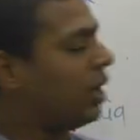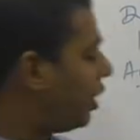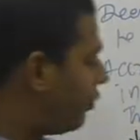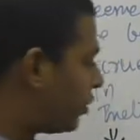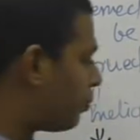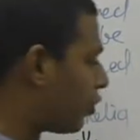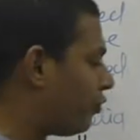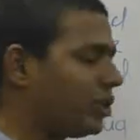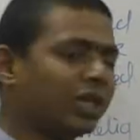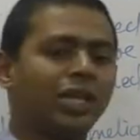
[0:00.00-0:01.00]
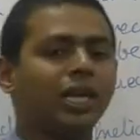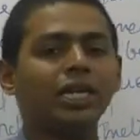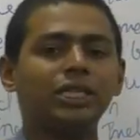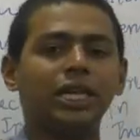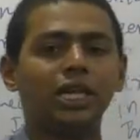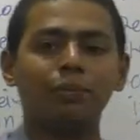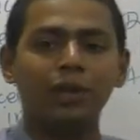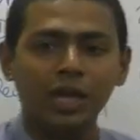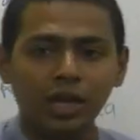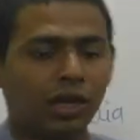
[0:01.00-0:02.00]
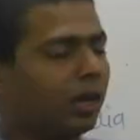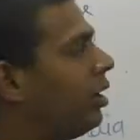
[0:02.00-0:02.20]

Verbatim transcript: If it is profession, then it is set up in